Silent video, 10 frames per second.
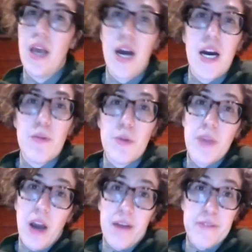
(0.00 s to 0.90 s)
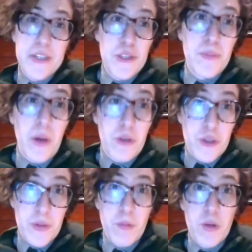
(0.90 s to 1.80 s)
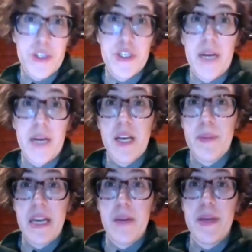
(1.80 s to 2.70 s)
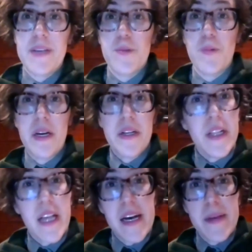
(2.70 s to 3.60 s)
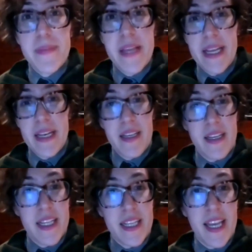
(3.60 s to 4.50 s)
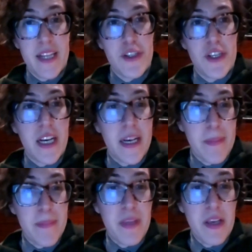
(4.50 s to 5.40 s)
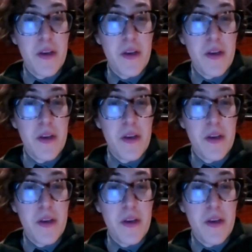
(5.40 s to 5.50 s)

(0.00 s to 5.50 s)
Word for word: Um, we'll be offering some poetry workshops coming up as well um, that engage um,